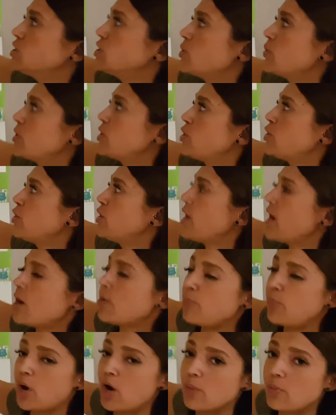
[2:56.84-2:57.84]
So we know
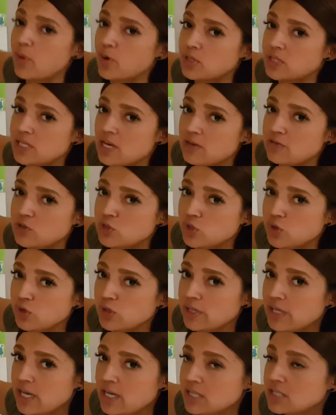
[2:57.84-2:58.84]
our bipods have
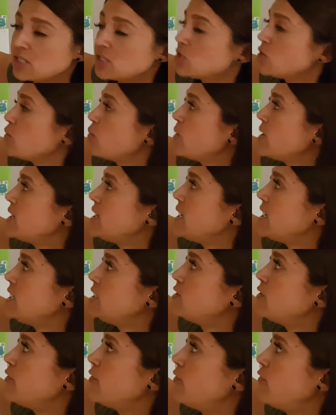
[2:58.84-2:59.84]
2 legs, so we
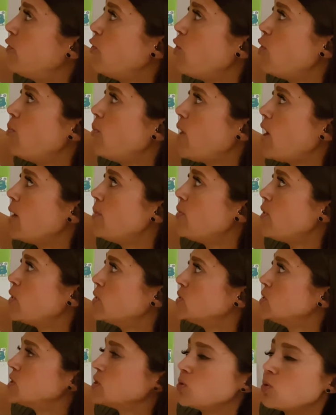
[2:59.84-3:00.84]
need 4
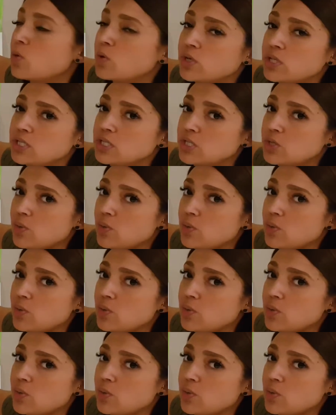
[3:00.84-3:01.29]
bipods according